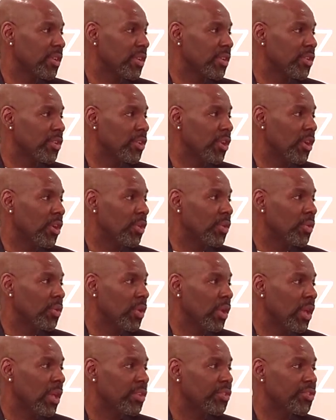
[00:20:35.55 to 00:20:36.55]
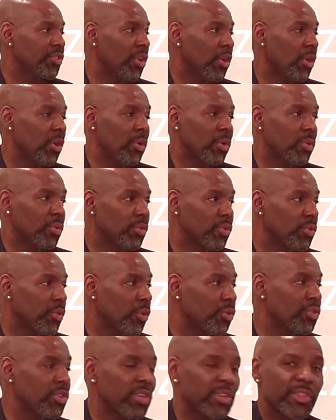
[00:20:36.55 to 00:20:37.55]
You know, so
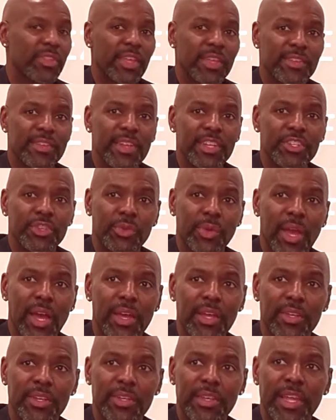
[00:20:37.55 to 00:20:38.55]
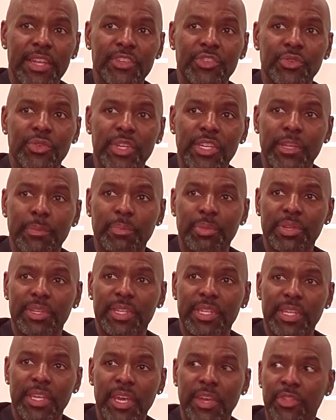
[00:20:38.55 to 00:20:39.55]
those are the things that you need to put
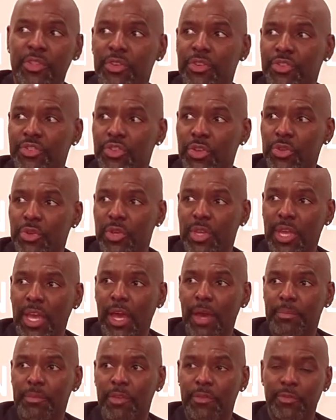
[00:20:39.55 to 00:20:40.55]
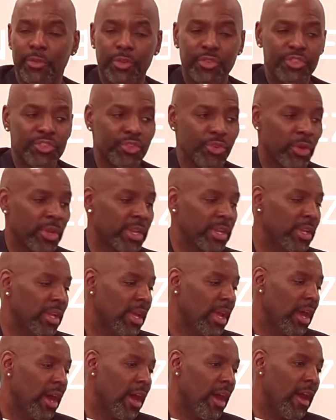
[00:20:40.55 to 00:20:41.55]
together so you can cop your first joint,
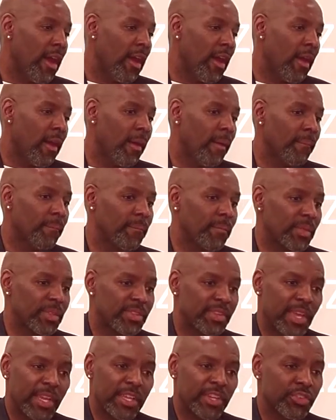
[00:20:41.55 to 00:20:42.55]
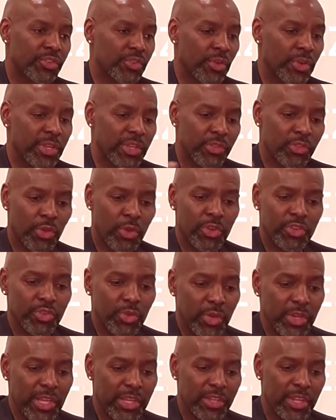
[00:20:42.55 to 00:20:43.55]
second joint, third
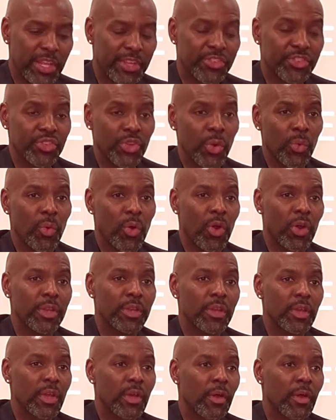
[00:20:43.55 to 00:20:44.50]
joint, and so on.